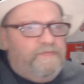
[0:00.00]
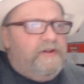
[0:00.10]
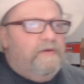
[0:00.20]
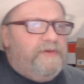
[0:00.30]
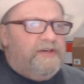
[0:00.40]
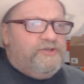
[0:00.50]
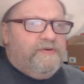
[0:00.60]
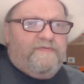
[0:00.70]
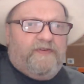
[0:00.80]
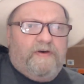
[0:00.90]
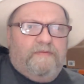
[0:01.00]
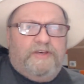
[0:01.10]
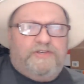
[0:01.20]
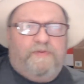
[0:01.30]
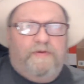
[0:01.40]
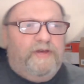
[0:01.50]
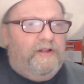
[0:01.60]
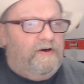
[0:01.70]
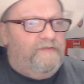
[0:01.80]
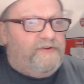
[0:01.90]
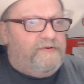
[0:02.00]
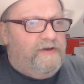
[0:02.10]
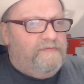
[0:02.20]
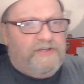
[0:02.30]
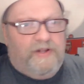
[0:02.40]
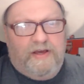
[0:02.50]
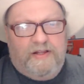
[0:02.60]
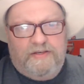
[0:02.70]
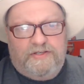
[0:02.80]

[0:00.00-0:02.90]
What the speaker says: been a bit sort of hit and miss with my live streams lately,